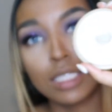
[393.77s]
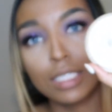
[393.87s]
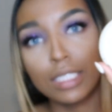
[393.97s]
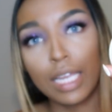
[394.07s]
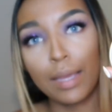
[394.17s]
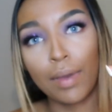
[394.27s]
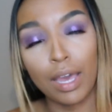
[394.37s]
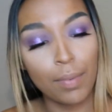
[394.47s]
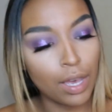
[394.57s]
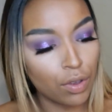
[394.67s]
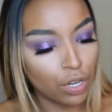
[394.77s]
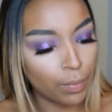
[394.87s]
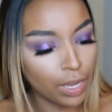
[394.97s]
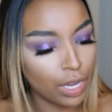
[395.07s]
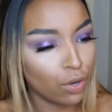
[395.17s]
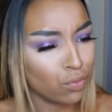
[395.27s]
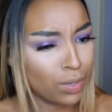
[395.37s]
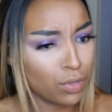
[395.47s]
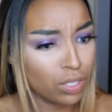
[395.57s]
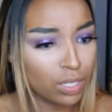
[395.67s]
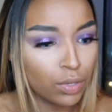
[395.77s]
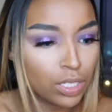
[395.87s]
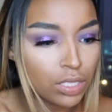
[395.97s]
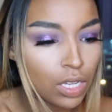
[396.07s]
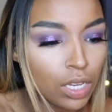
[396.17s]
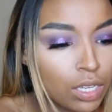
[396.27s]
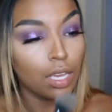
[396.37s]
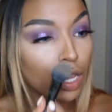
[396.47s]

Stay Matte powder by Rimmel, I want to say,